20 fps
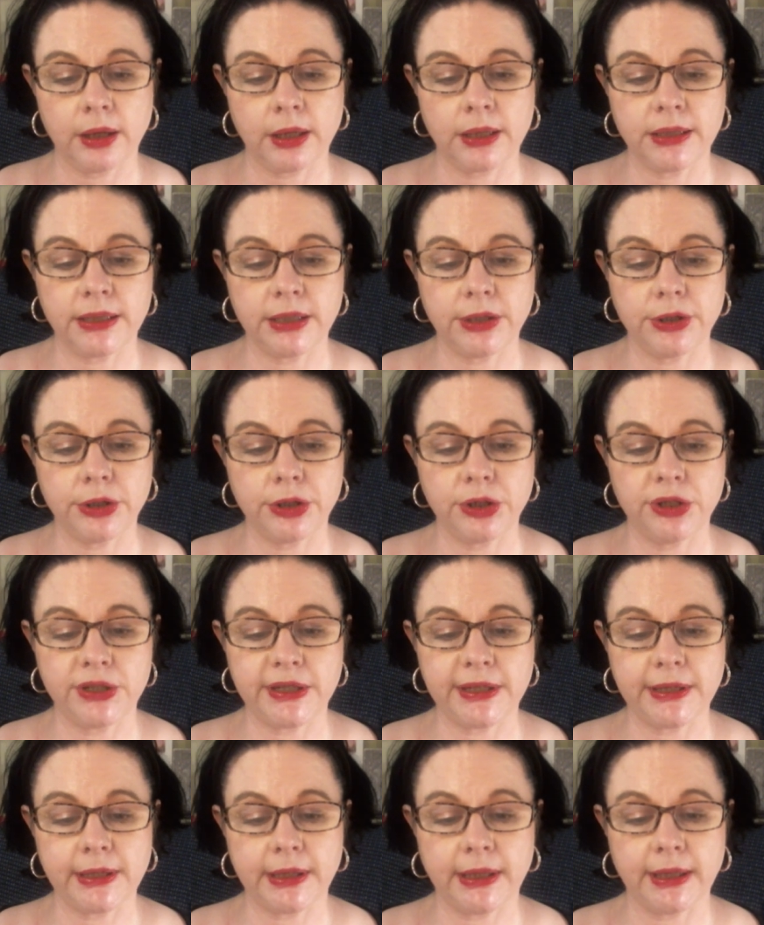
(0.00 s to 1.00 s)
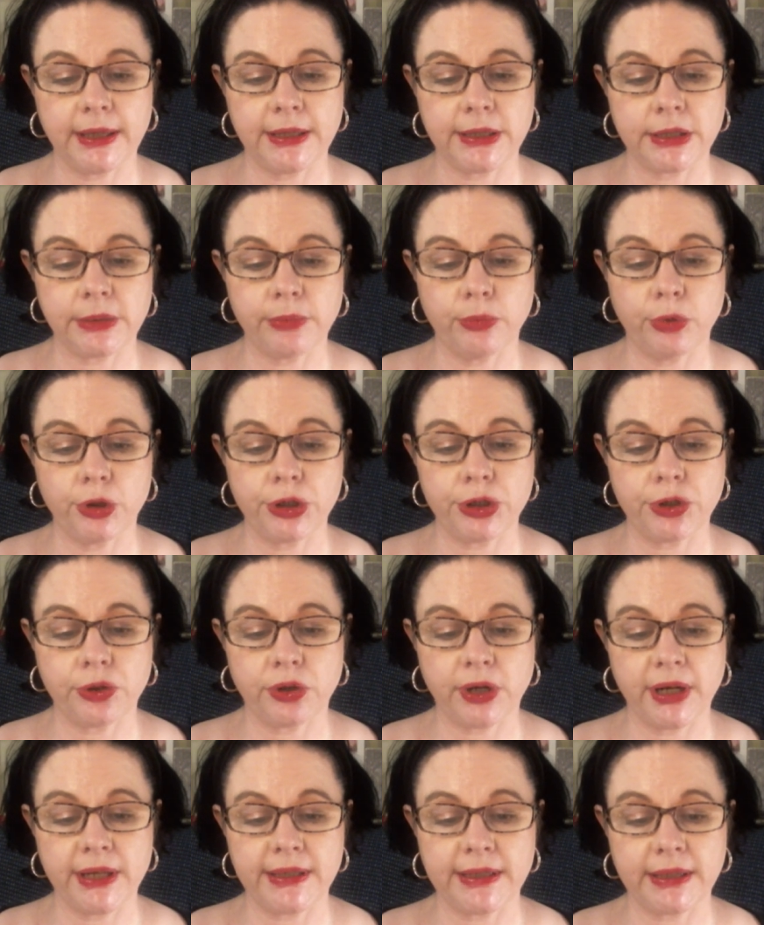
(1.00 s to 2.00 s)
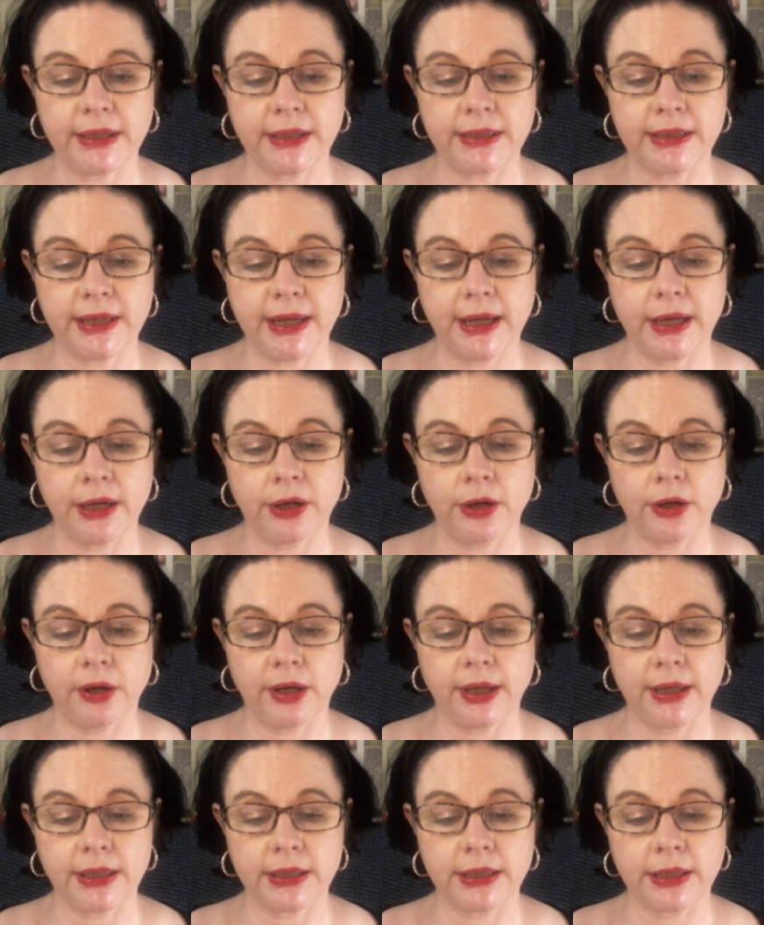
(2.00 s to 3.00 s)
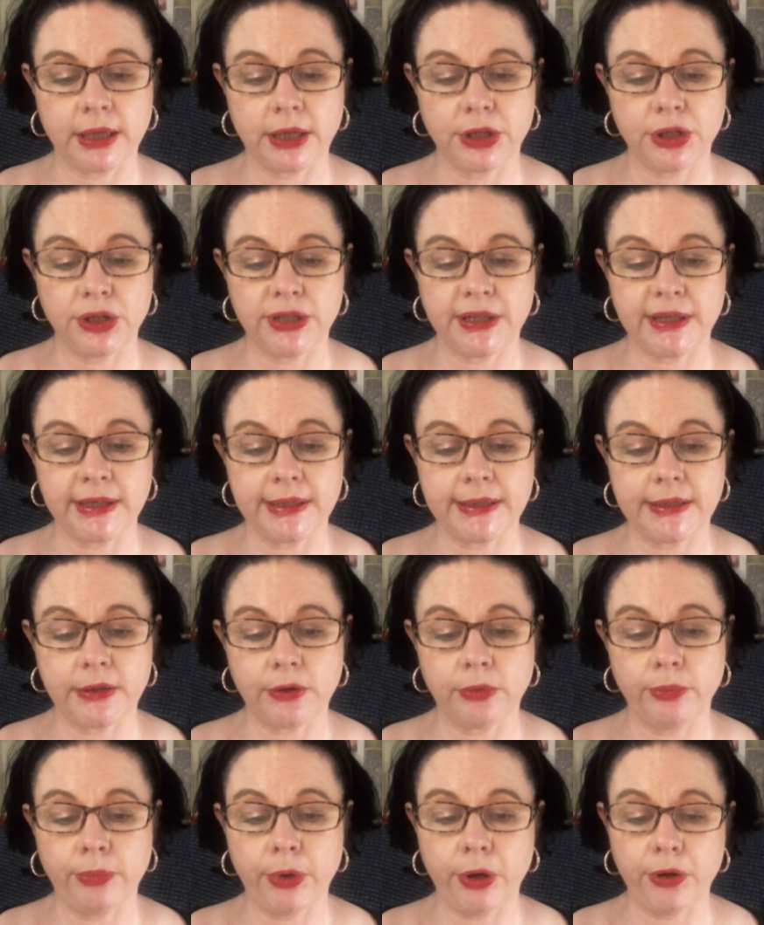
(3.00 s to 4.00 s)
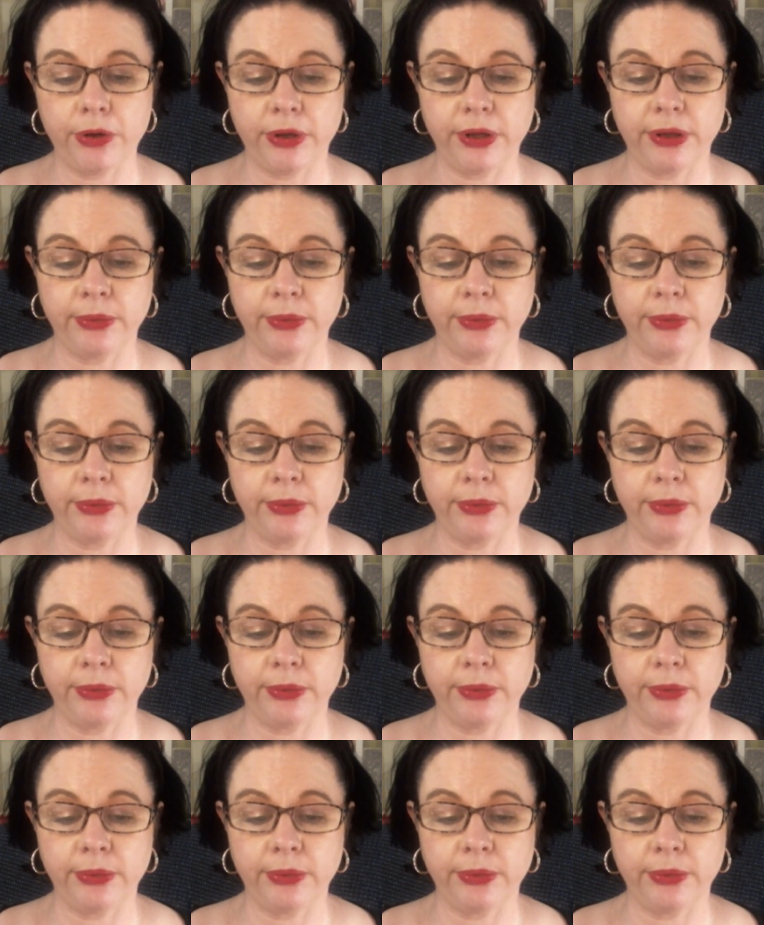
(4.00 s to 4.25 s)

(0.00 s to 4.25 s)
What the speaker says: Continue using the cleanser and moisturizer day and night and using the serum both